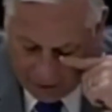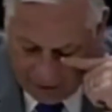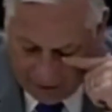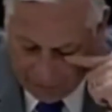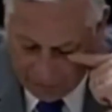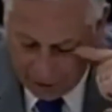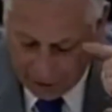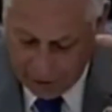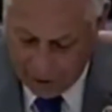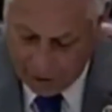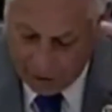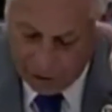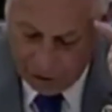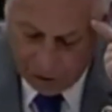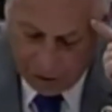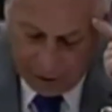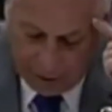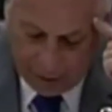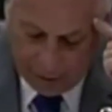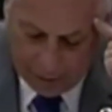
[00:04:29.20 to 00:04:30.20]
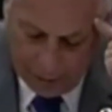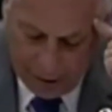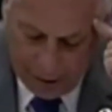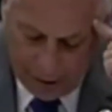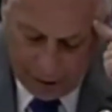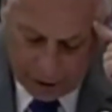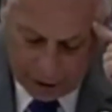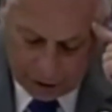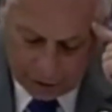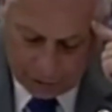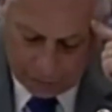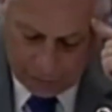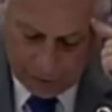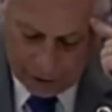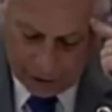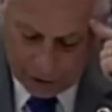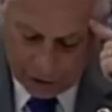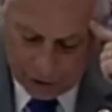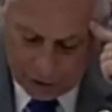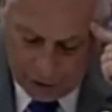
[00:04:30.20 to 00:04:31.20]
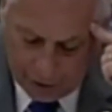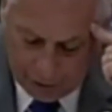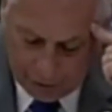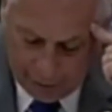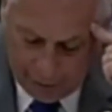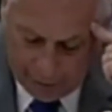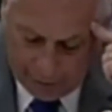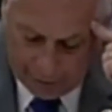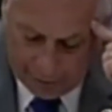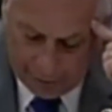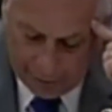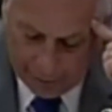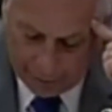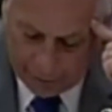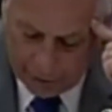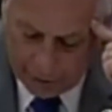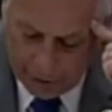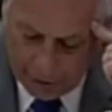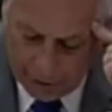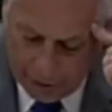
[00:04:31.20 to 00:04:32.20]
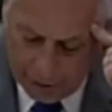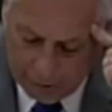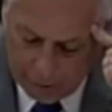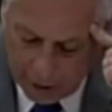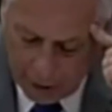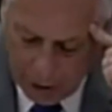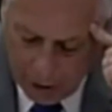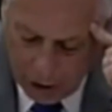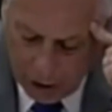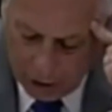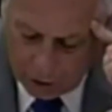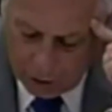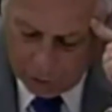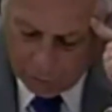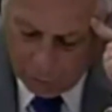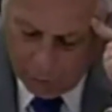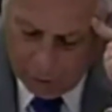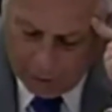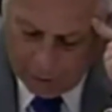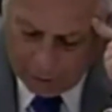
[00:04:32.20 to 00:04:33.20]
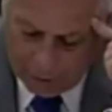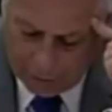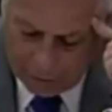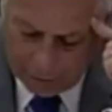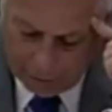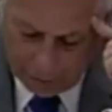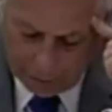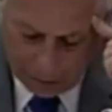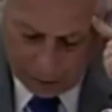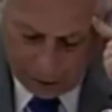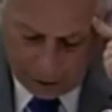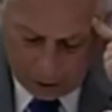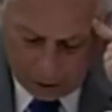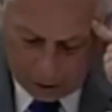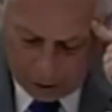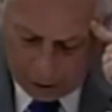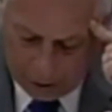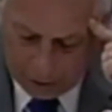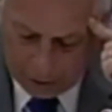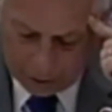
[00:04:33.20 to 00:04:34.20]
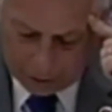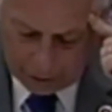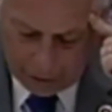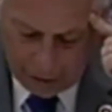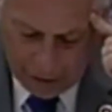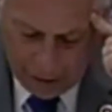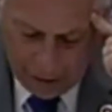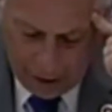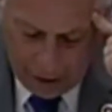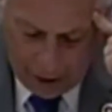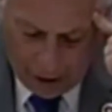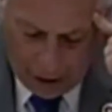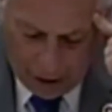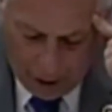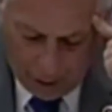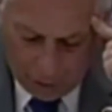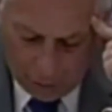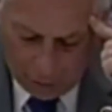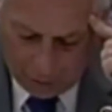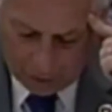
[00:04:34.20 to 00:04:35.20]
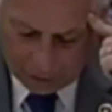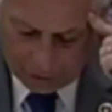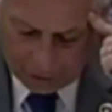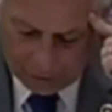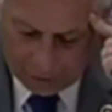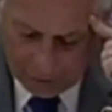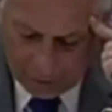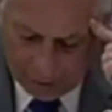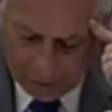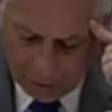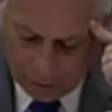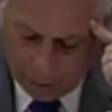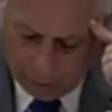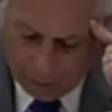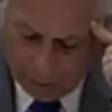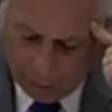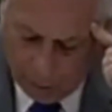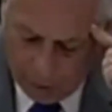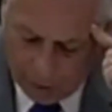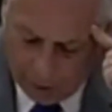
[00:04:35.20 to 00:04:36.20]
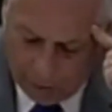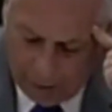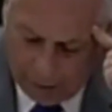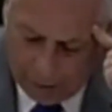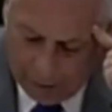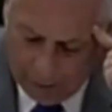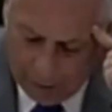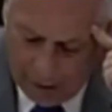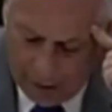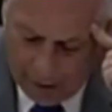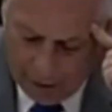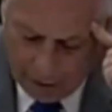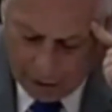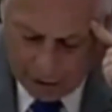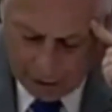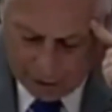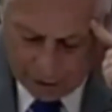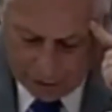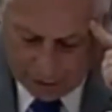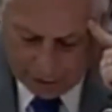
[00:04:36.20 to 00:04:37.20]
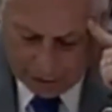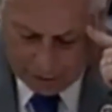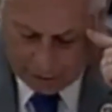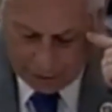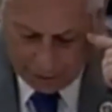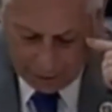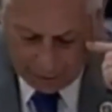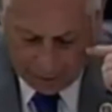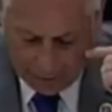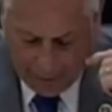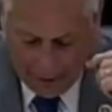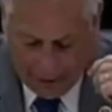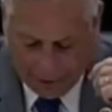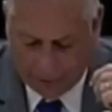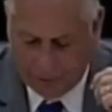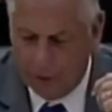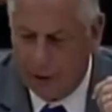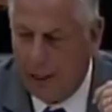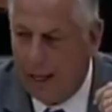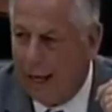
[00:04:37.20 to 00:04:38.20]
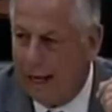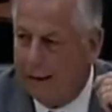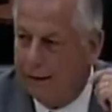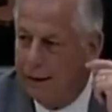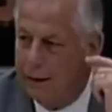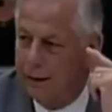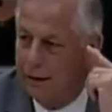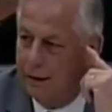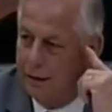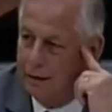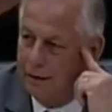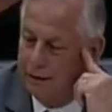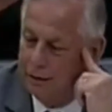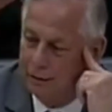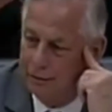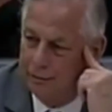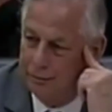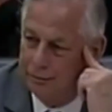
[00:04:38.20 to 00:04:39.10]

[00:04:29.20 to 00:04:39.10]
had 32 recommendations for industry and regulators in an attempt to avoid a similar occurrence. What are some of the more important recommendations, and is there a plan for enacting these?